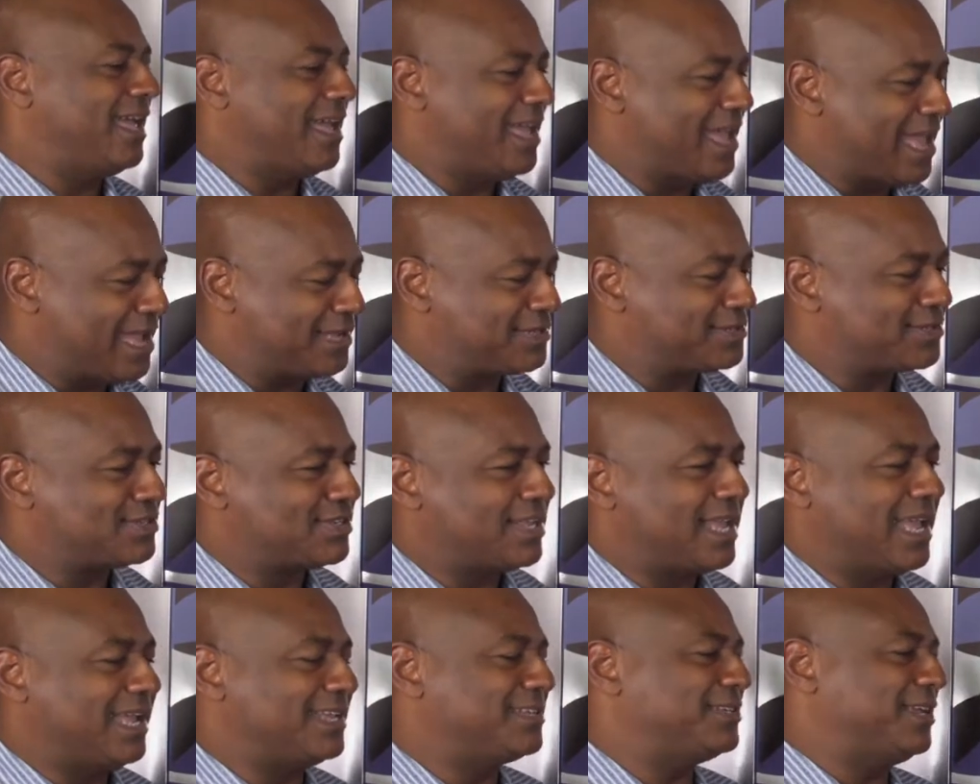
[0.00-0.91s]

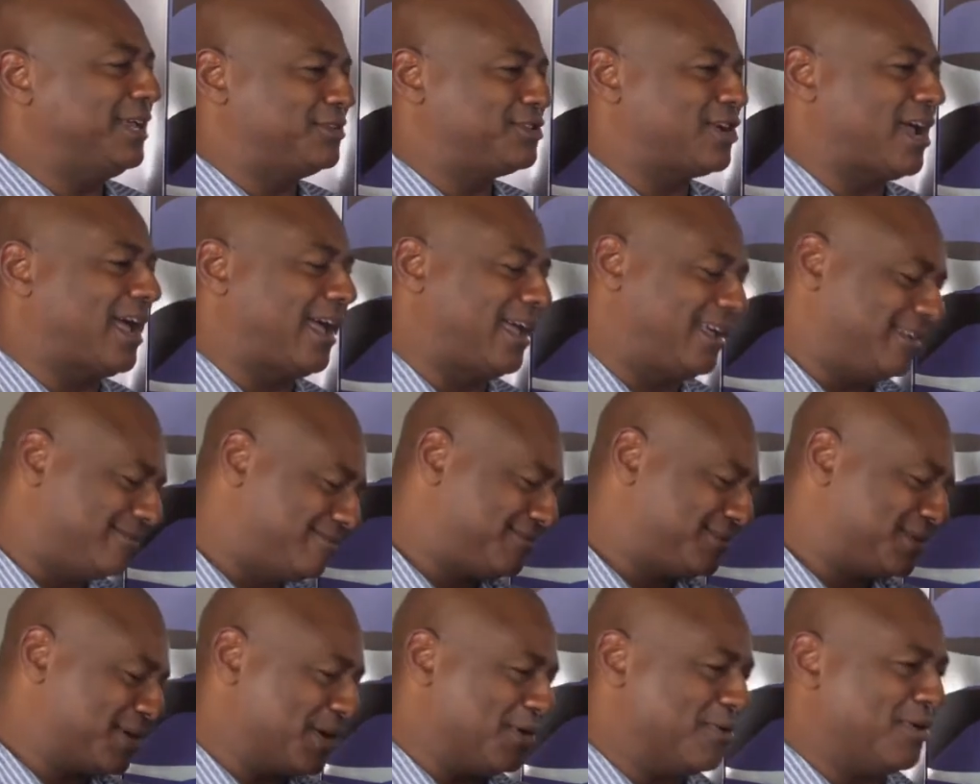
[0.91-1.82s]
S-H-I,
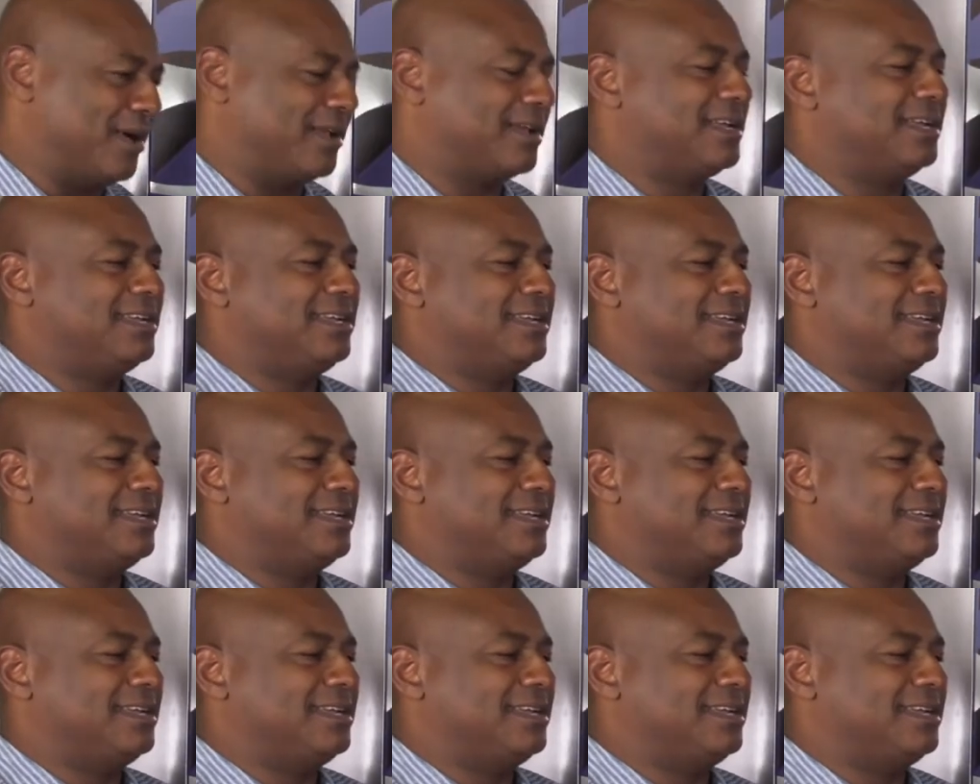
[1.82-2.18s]
go on.